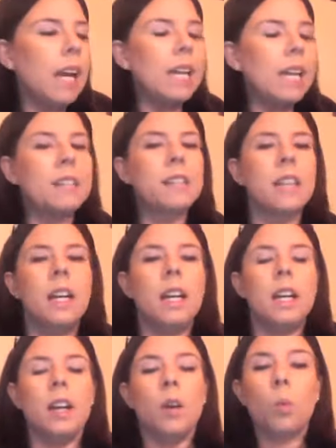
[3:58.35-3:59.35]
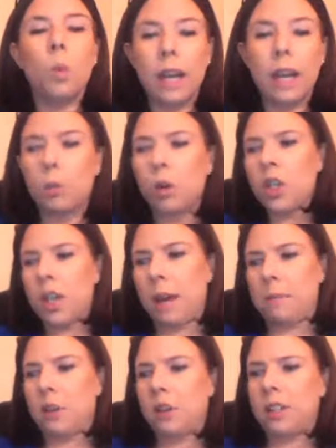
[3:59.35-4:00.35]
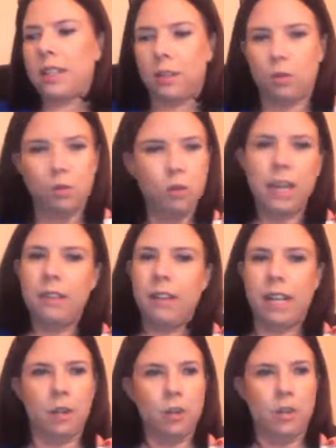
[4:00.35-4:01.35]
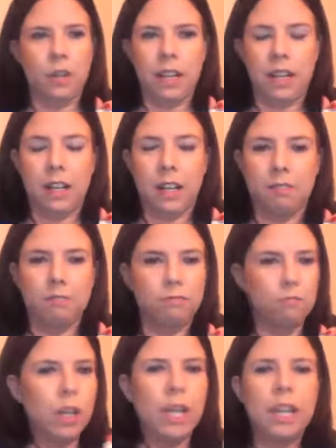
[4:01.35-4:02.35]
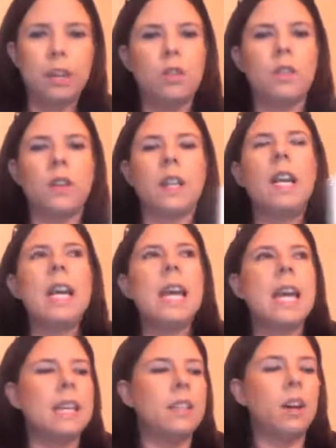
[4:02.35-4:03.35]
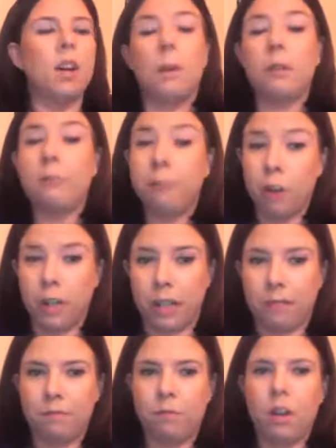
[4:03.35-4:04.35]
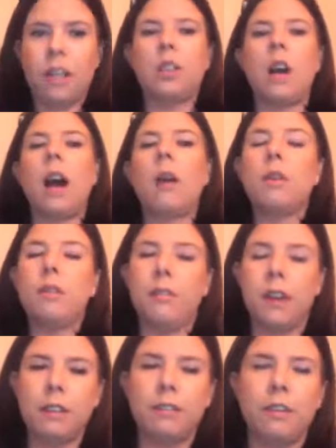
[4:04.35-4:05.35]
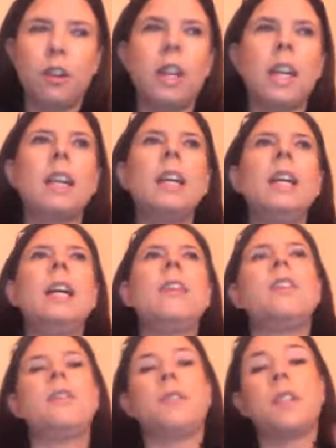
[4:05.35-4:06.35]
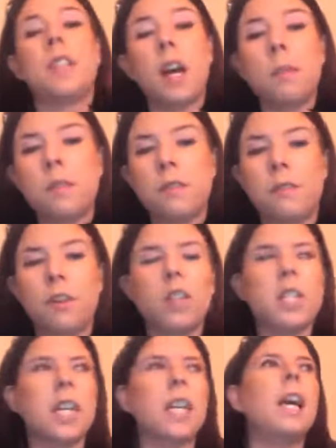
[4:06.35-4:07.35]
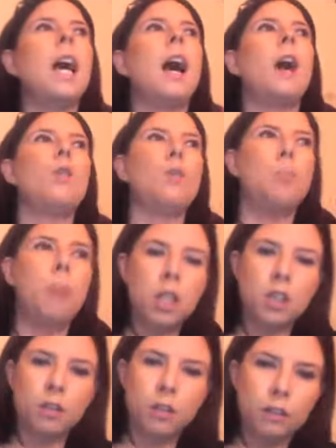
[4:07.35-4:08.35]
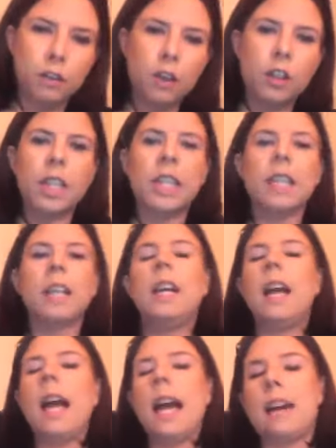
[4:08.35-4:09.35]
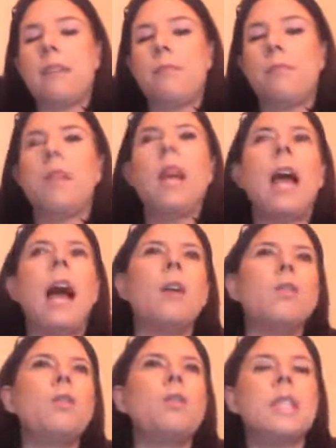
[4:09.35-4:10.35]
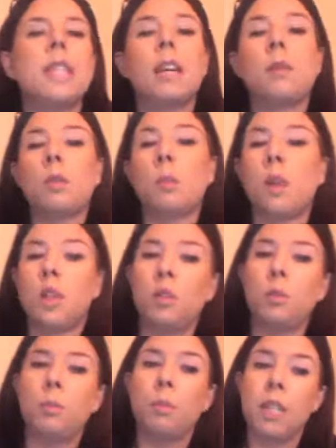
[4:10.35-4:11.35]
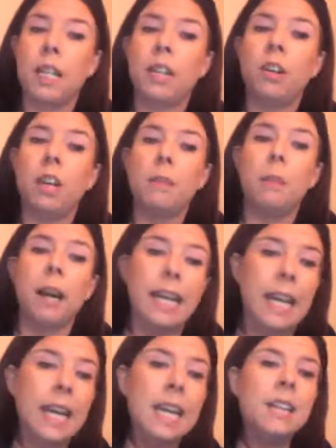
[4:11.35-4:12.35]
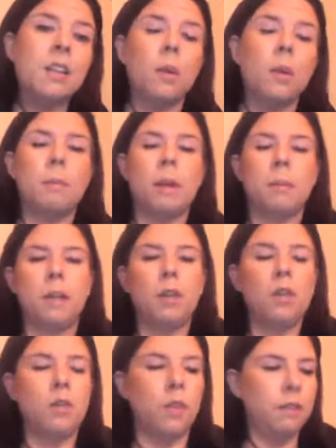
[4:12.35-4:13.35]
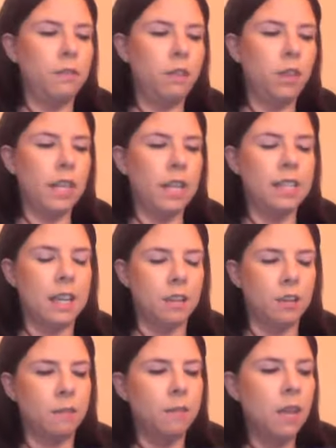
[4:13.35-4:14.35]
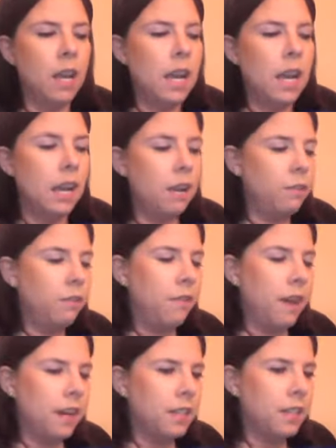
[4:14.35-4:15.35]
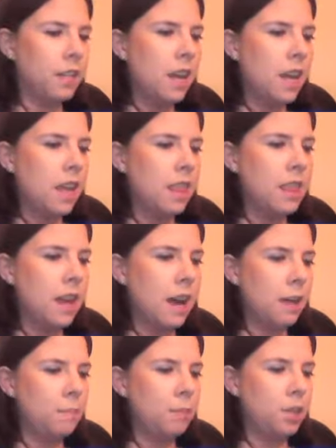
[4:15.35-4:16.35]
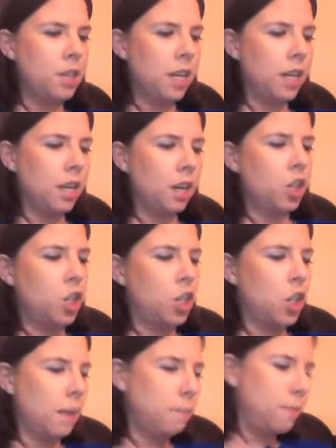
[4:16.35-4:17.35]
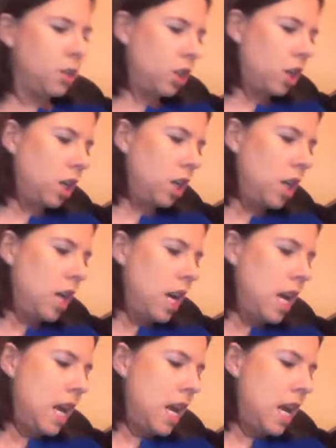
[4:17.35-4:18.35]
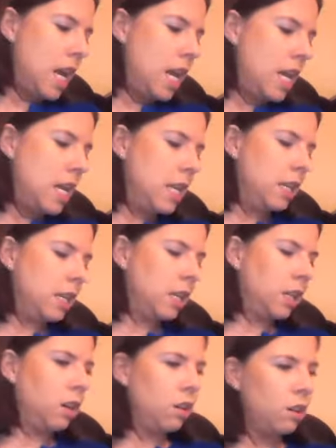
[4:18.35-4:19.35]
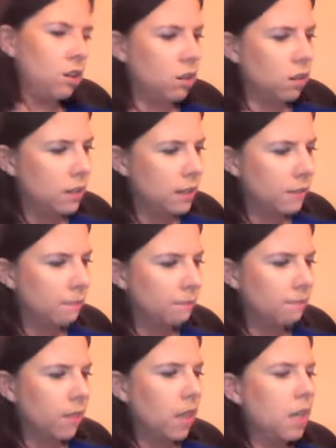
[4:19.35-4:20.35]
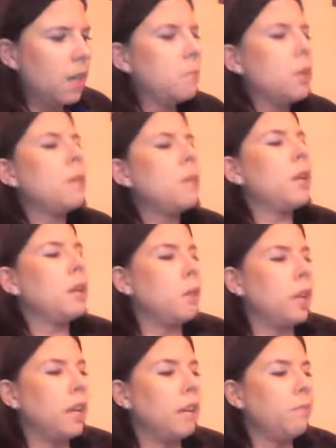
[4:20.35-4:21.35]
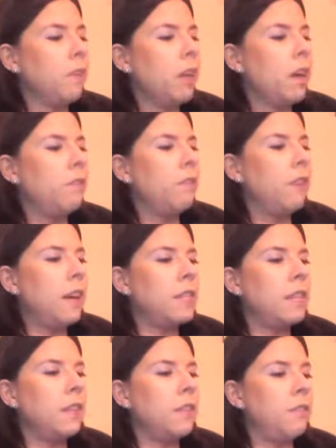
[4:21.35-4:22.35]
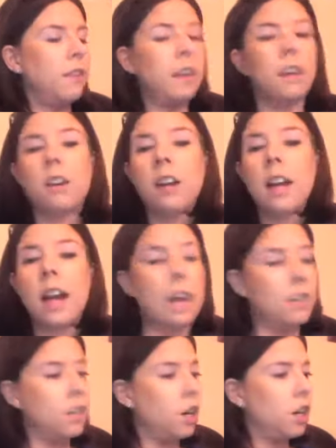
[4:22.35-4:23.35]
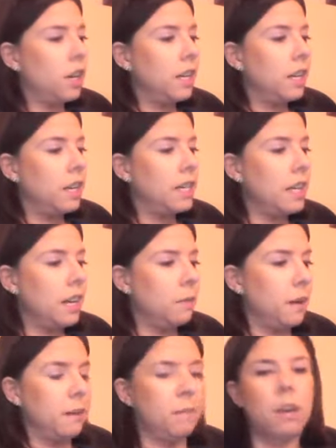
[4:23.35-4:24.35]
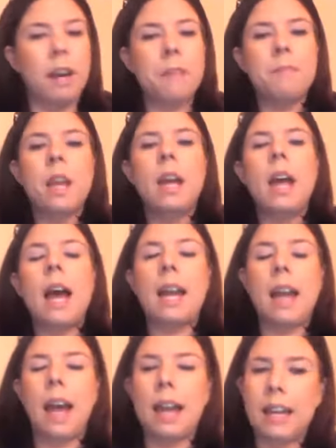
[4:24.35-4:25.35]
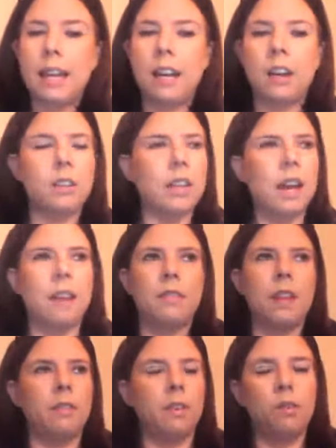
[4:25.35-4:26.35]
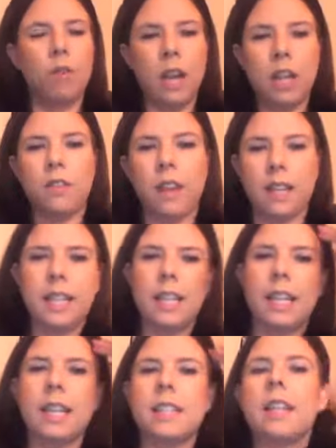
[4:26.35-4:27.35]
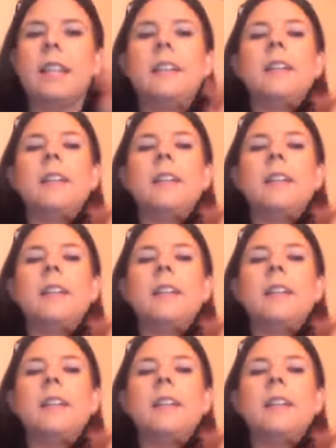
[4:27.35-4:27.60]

Is in chapter that's really really useful in here, really useful is all about funding right? So how you find funding, the different types of funding, how you pitch for funding, um, how you distinguish what you particularly might need or what might be useful in funding, etc. In fact, that particular chapter is called Money, Money, Money, Facing the Fear and Earning It Anyway. Okay? And, and in here they have they have a range of excellent things.